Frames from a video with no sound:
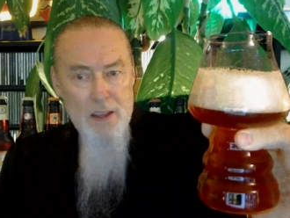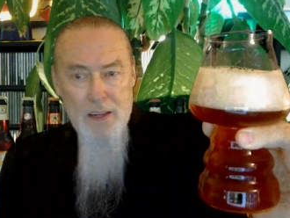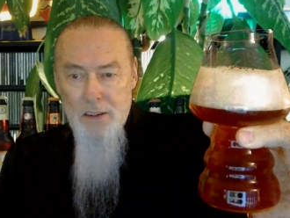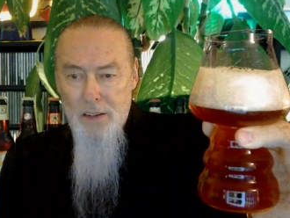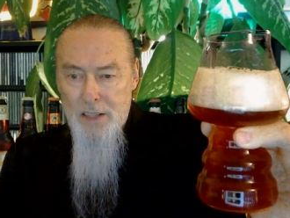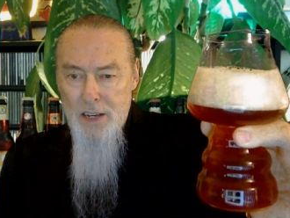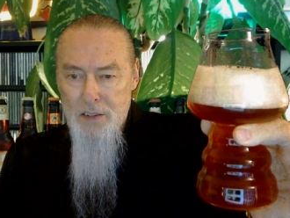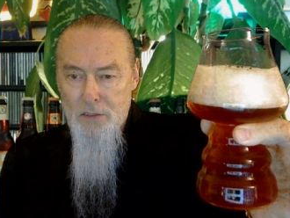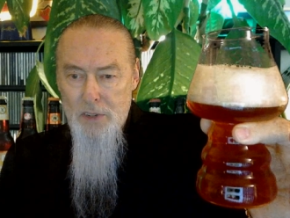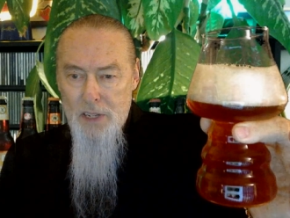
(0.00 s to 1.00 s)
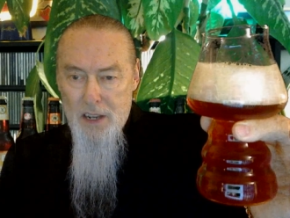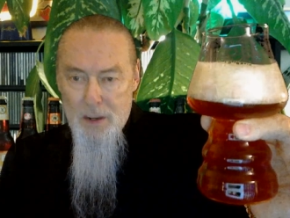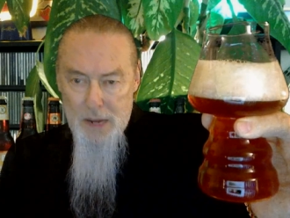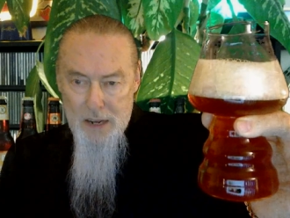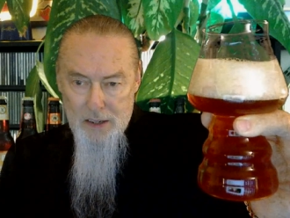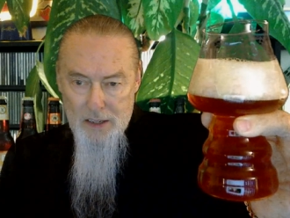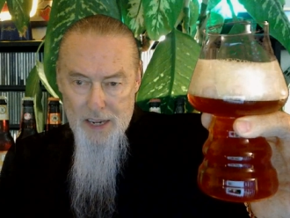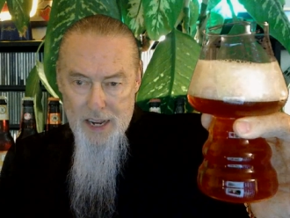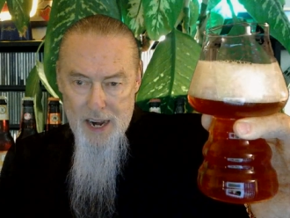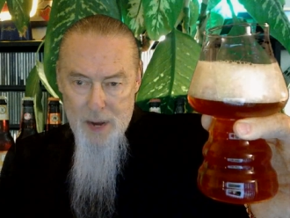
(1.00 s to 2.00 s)
You know, it doesn't really come out on
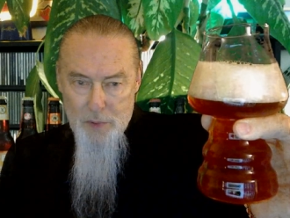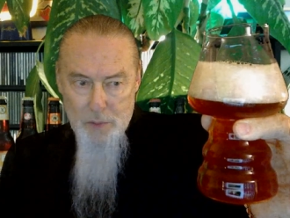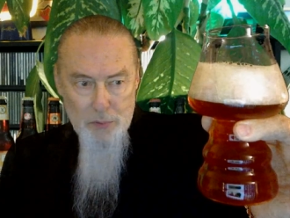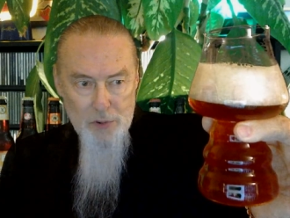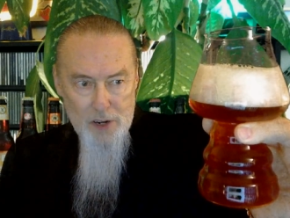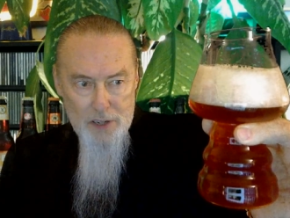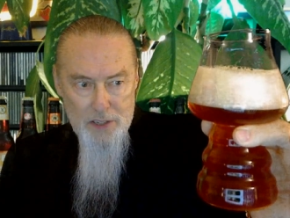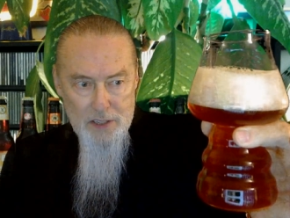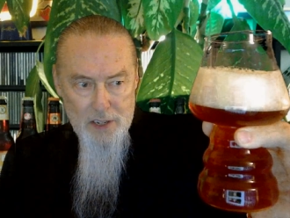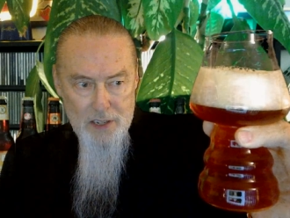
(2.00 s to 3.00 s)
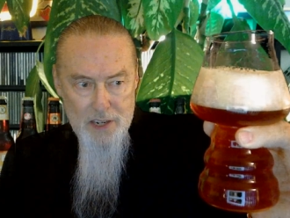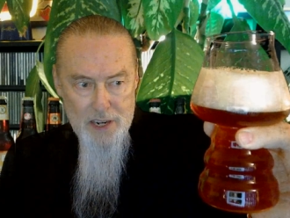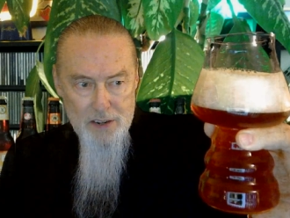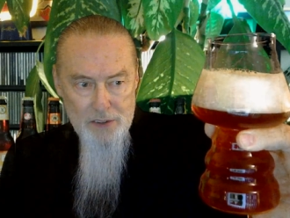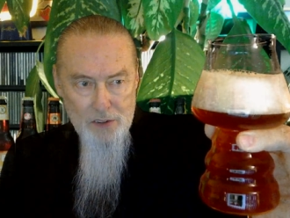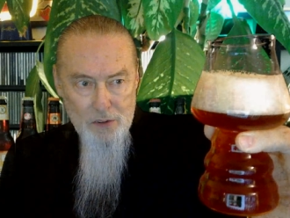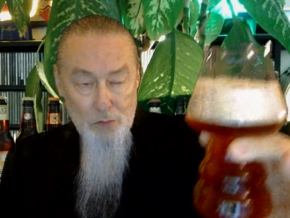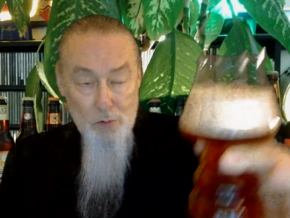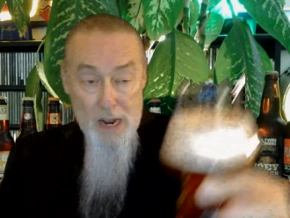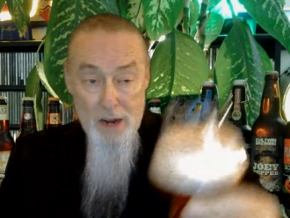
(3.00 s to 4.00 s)
the camera bronze. It does here, though.
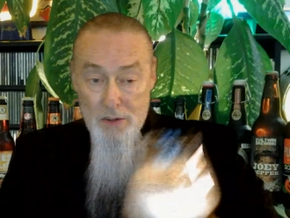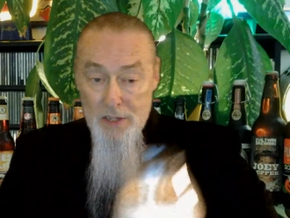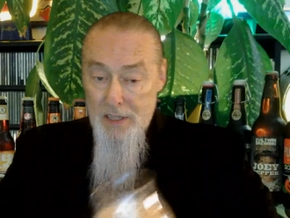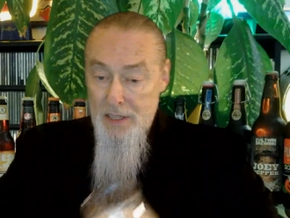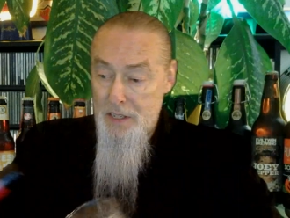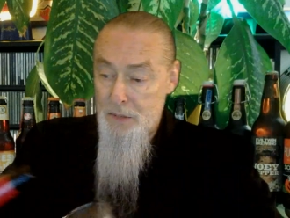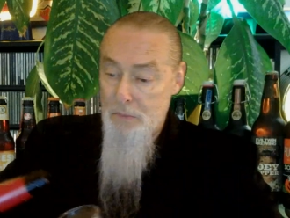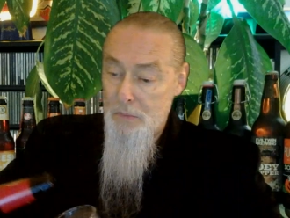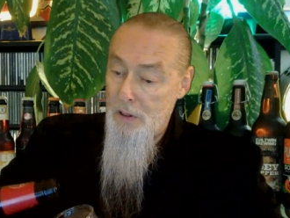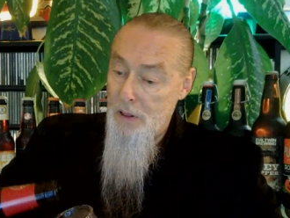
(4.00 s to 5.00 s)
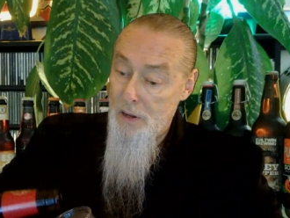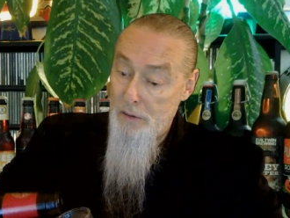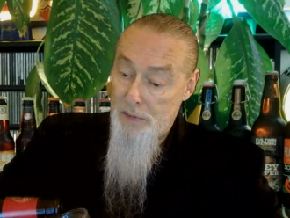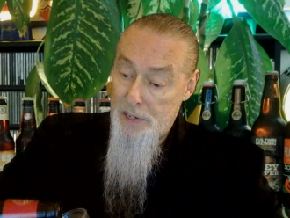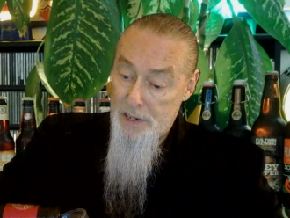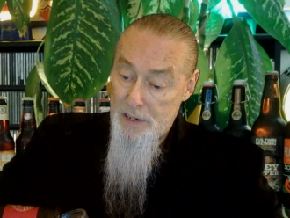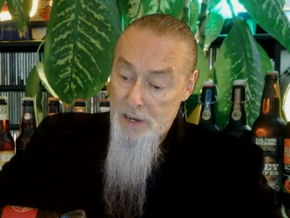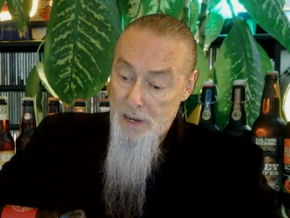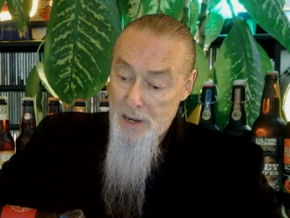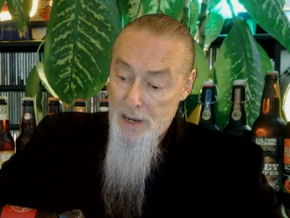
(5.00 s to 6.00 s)
Wow, it is lovely.
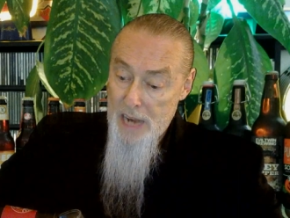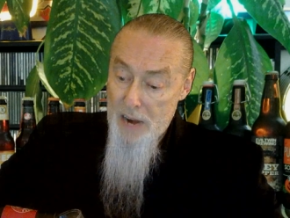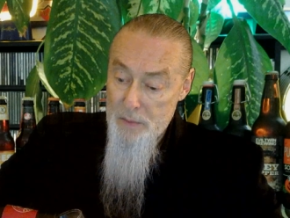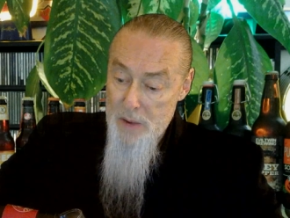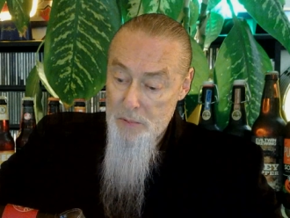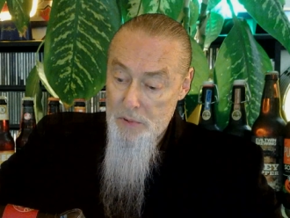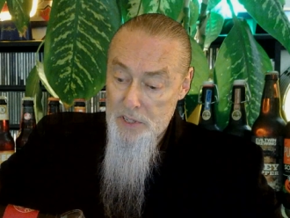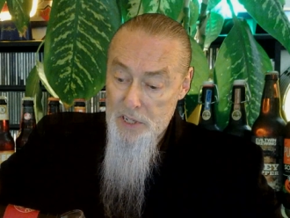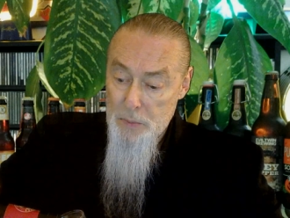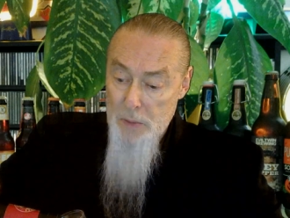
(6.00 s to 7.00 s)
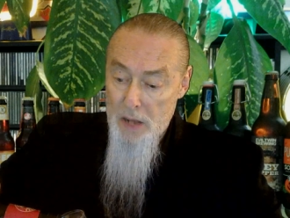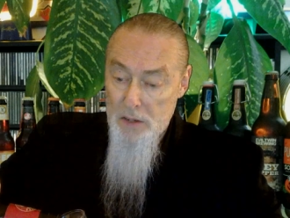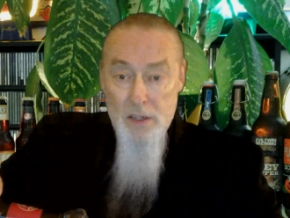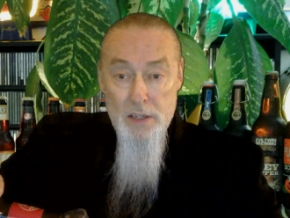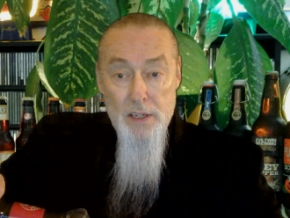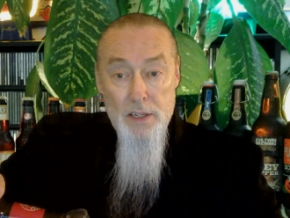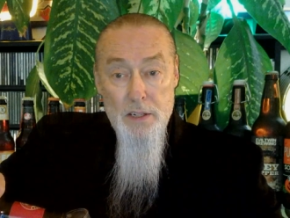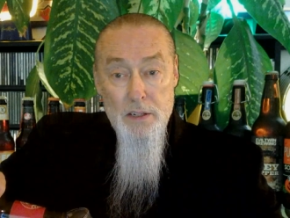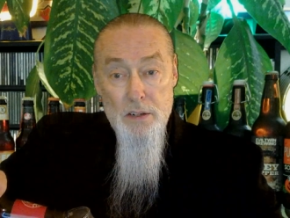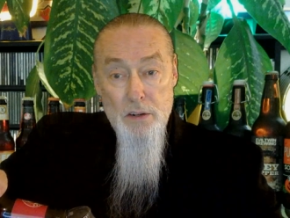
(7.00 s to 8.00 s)
Now, remember, this is bottle
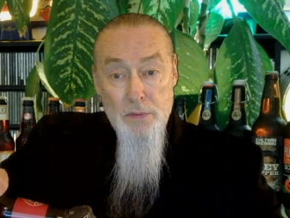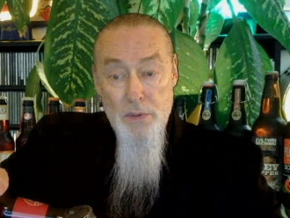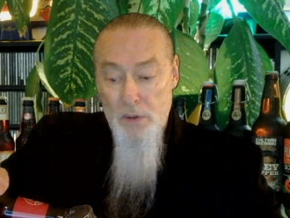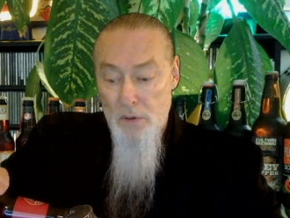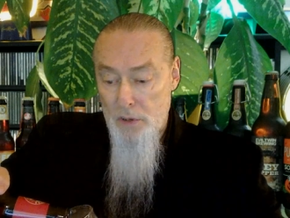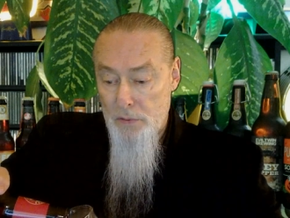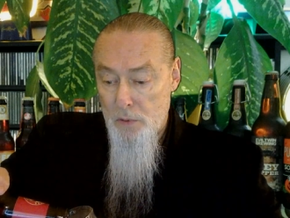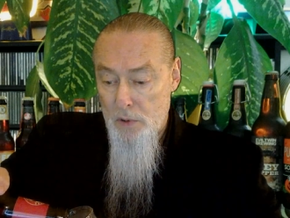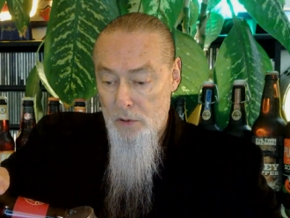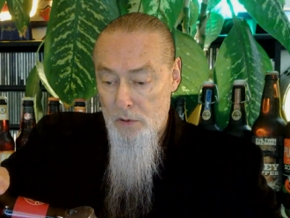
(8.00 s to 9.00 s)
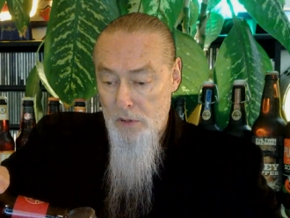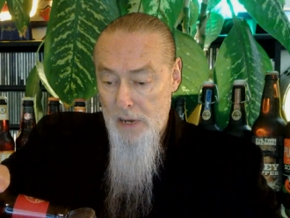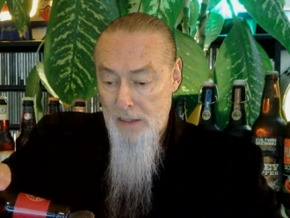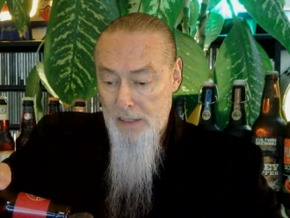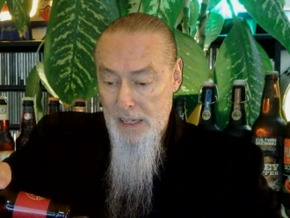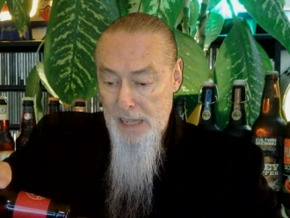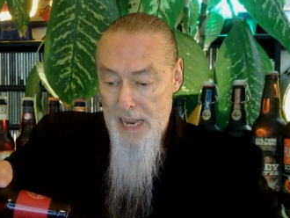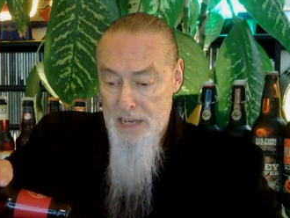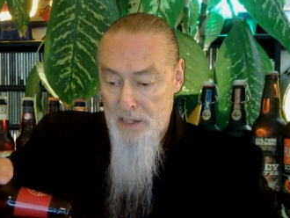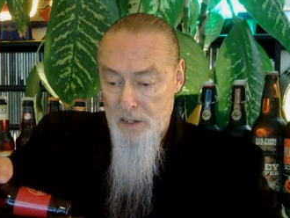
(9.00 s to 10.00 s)
condition. so if you, do, if you want to hold out that
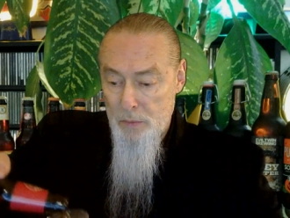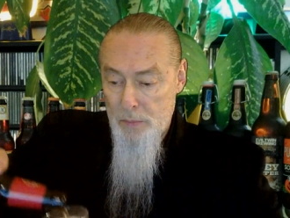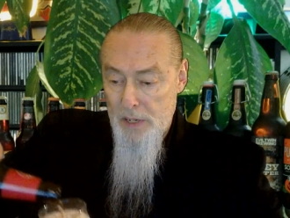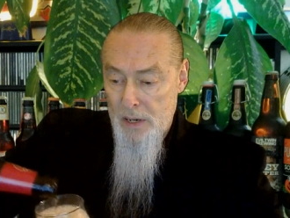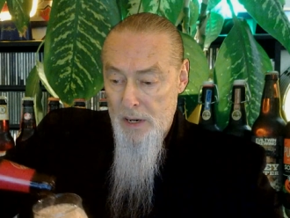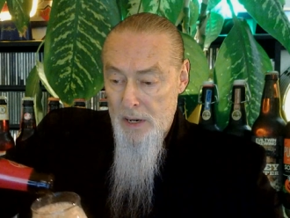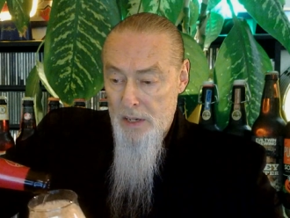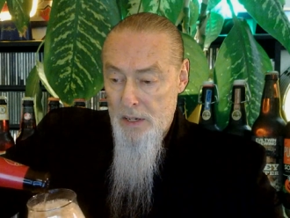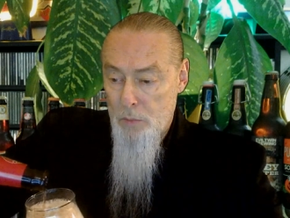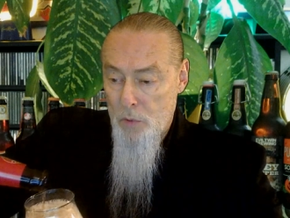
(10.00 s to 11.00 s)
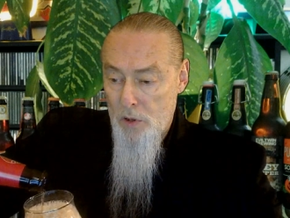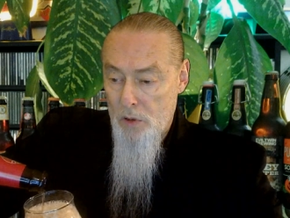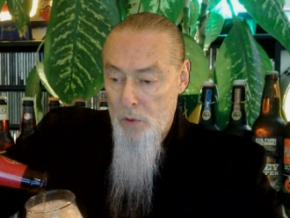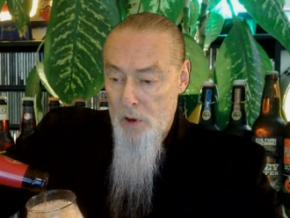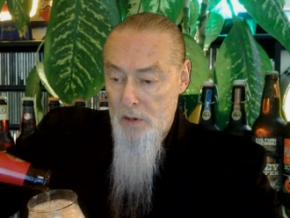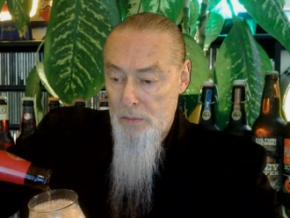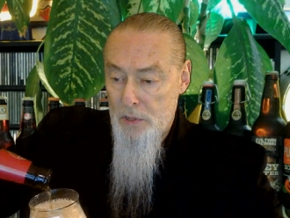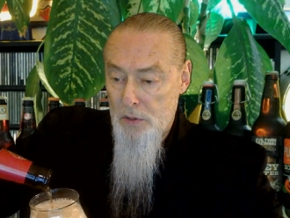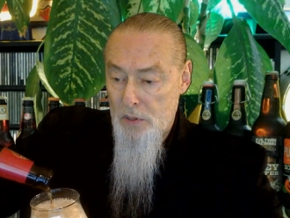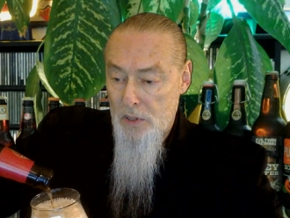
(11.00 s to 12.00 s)
last little bit, you're more than welcome
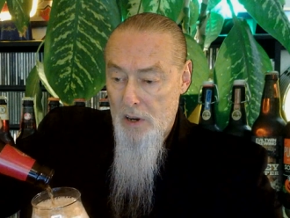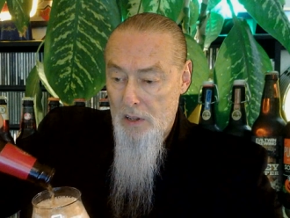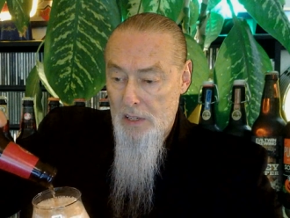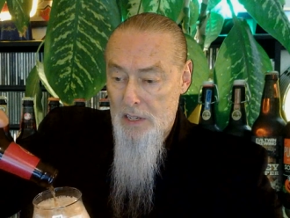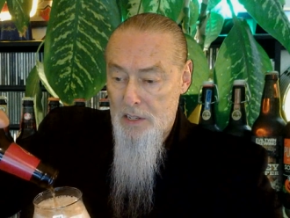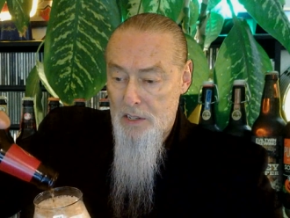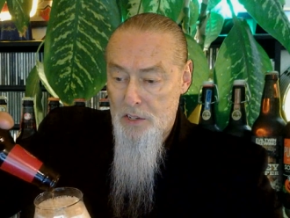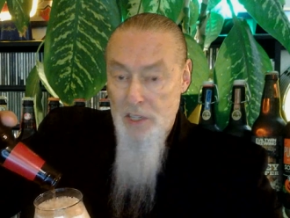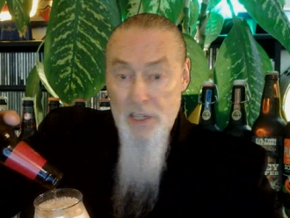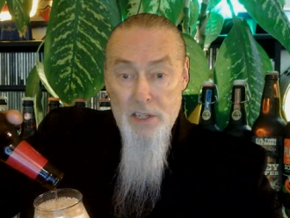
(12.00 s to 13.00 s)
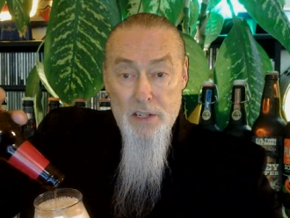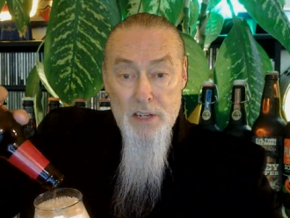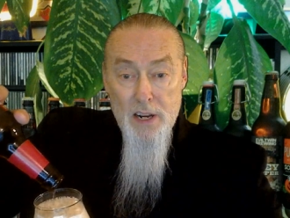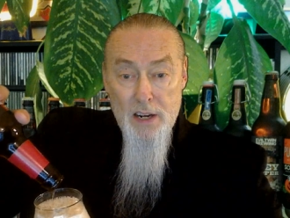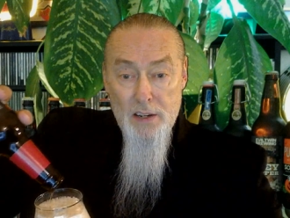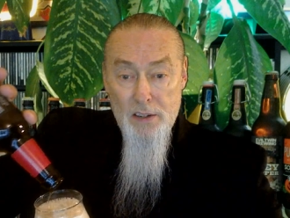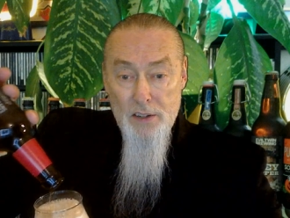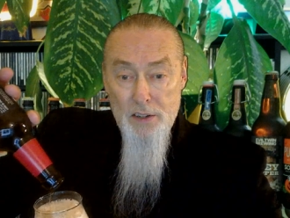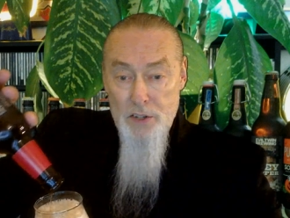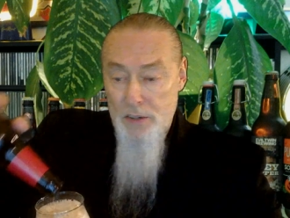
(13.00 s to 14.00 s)
to it. All it is is yeast. It's not going to
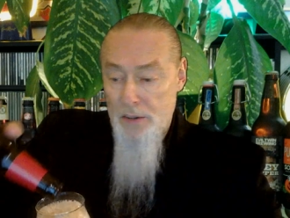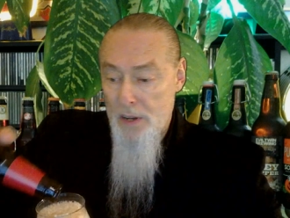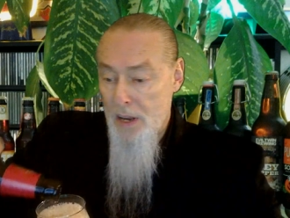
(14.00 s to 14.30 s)
hurt you.